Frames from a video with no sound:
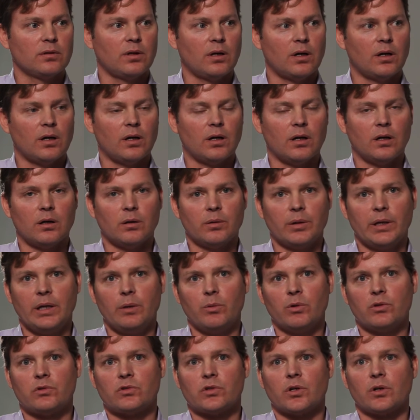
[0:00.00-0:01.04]
Uh, he
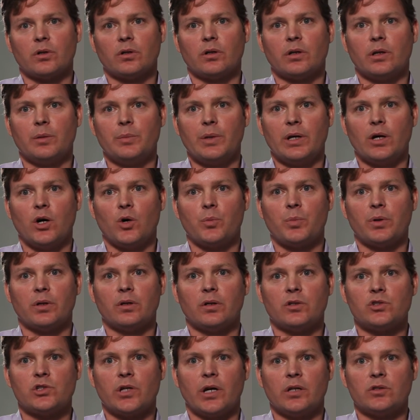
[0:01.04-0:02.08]
would certainly be open to
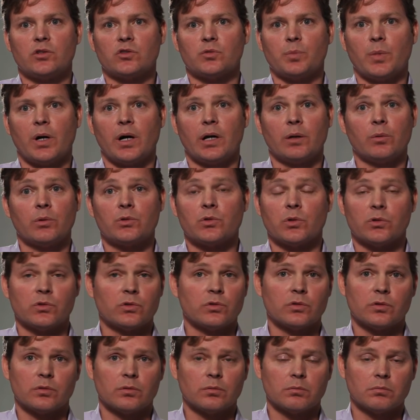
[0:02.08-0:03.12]
change his mind, which
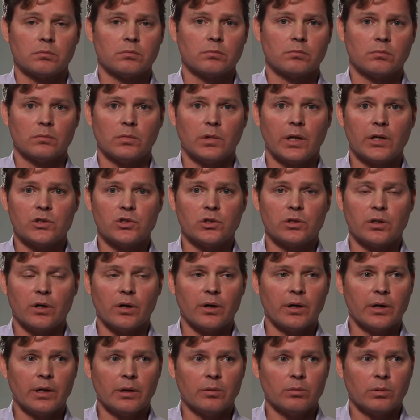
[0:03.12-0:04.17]
was
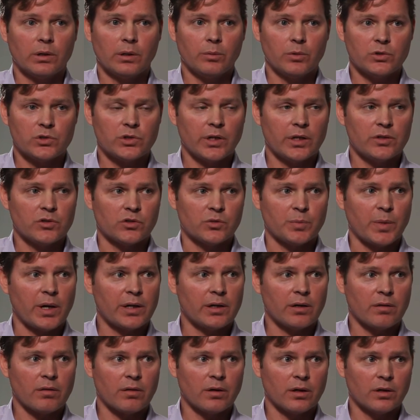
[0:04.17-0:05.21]
legendary. He, he would change his mind
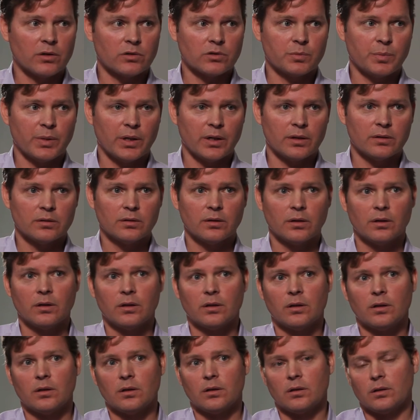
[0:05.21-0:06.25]
on things. But
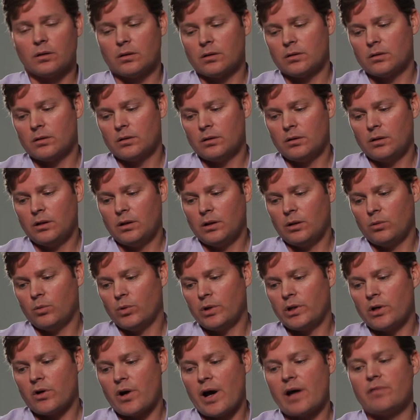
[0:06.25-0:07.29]

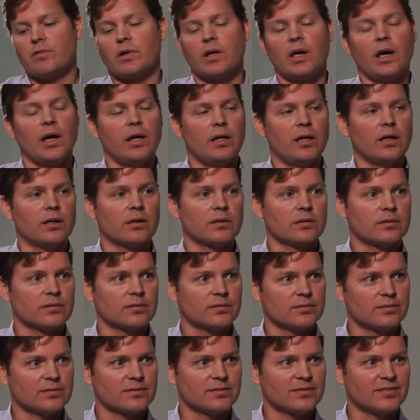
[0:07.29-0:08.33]
when you're advocating
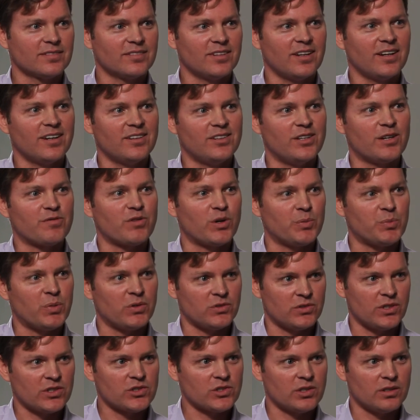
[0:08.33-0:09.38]
a different
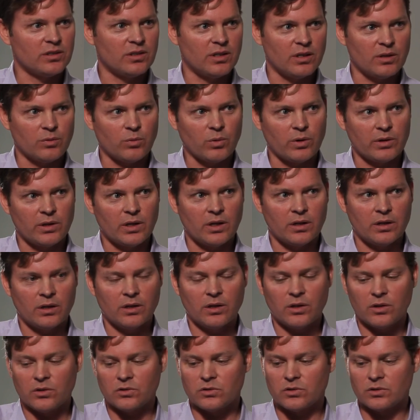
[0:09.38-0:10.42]
position than, than
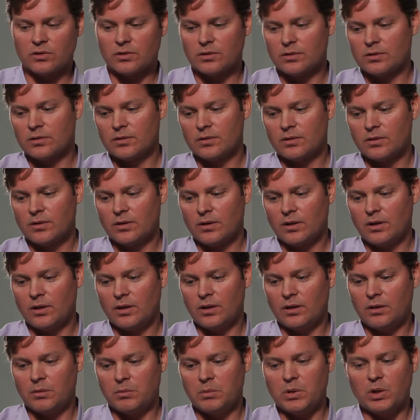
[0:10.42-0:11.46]
his,
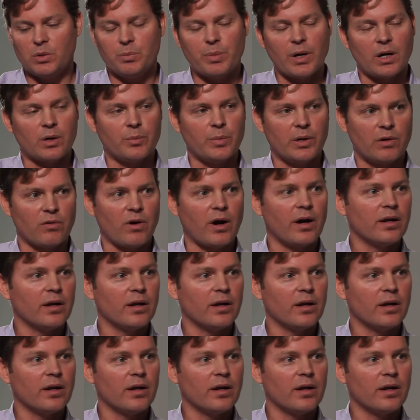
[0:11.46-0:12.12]
you'd better be right.